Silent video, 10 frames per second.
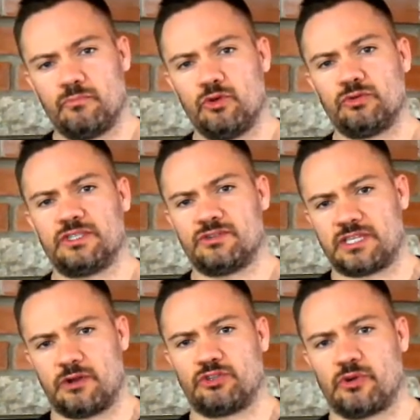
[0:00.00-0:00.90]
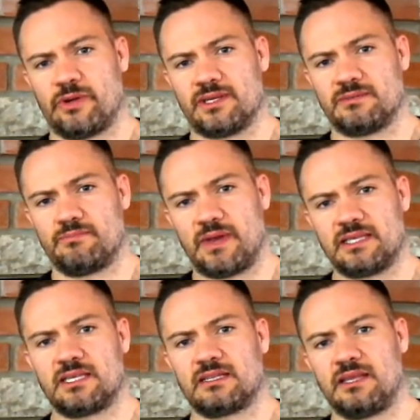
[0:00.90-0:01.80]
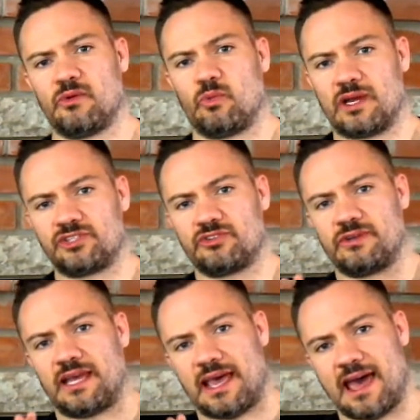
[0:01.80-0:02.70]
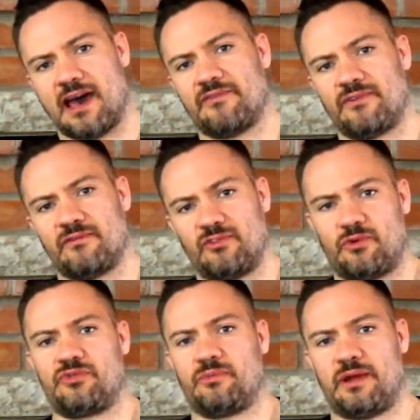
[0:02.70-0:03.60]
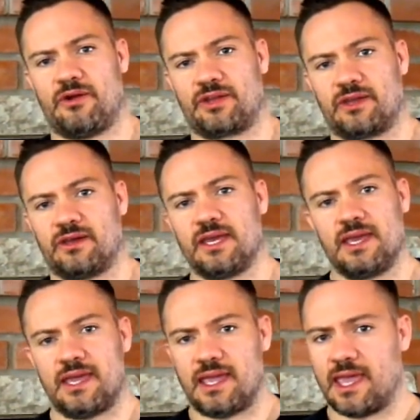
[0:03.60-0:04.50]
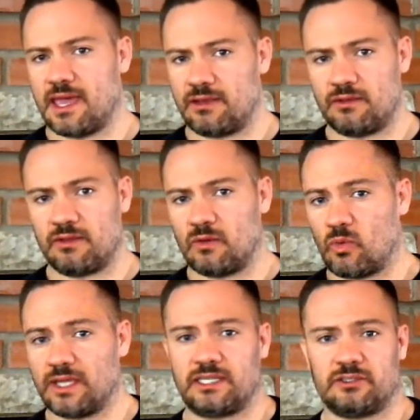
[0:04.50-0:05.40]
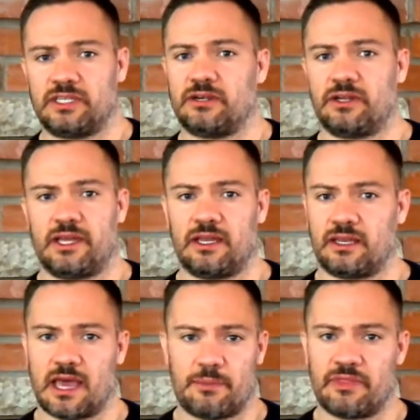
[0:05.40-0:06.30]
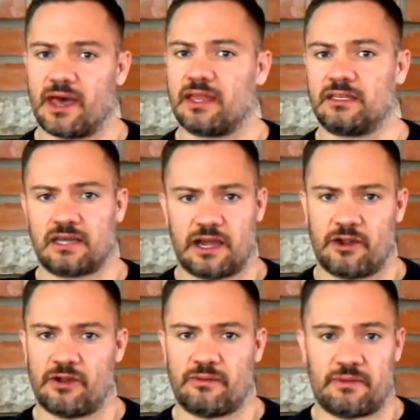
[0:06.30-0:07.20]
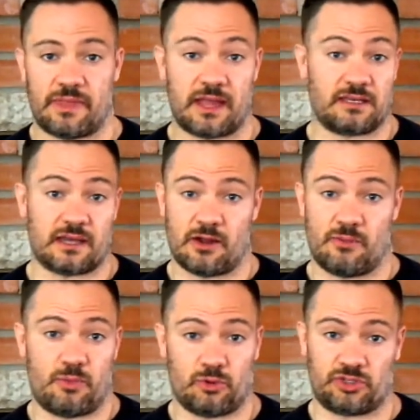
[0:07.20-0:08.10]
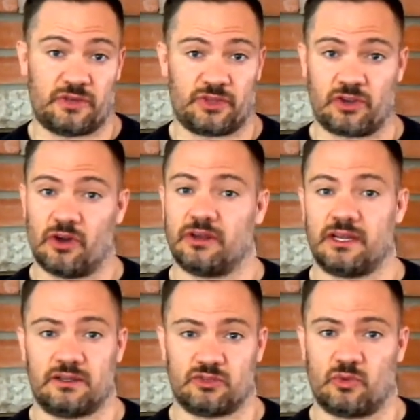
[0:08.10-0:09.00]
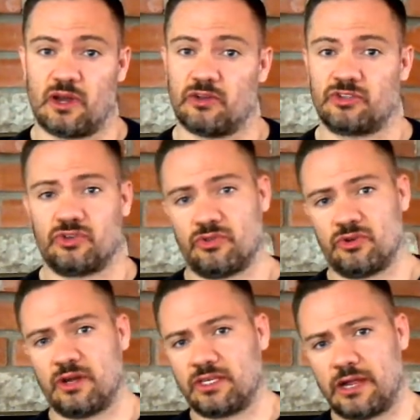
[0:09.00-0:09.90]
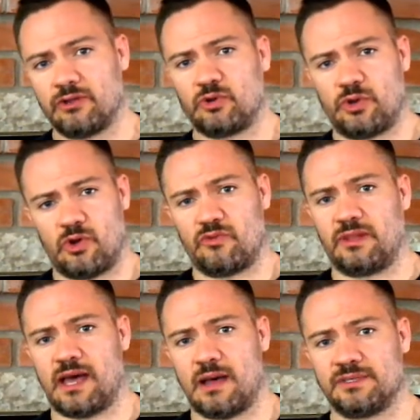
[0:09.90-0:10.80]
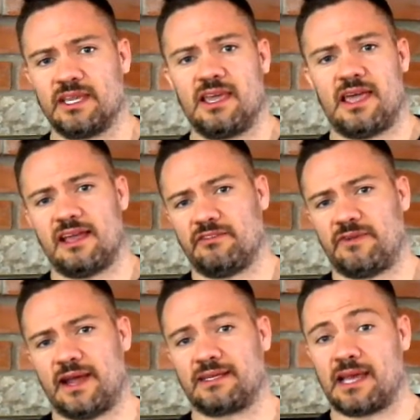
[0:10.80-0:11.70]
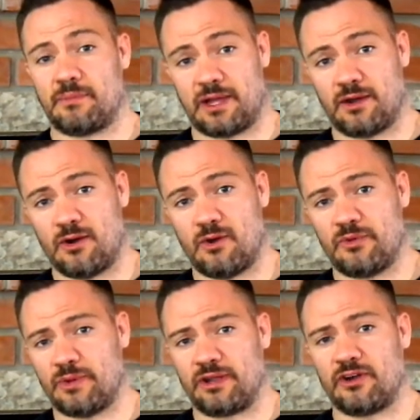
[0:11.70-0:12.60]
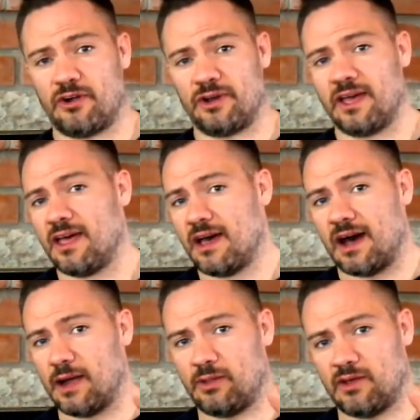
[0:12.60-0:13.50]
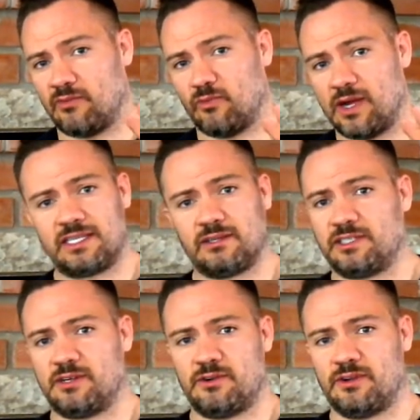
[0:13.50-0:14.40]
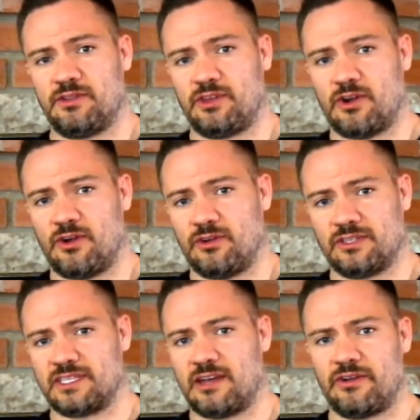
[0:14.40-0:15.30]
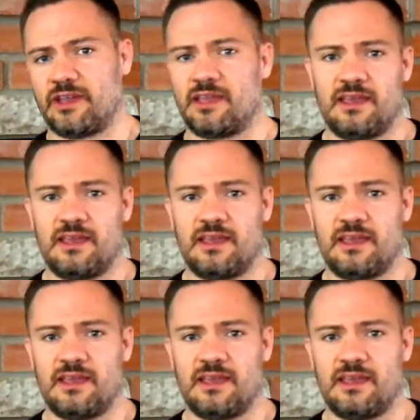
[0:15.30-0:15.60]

Mule deer's territory is basically the western half of North America, and white-tailed deer inhabit that entire that entire portion of the continent as well. So their territory overlaps. And in fact, at my home in my yard, I will have white-tailed deer in the yard on Saturday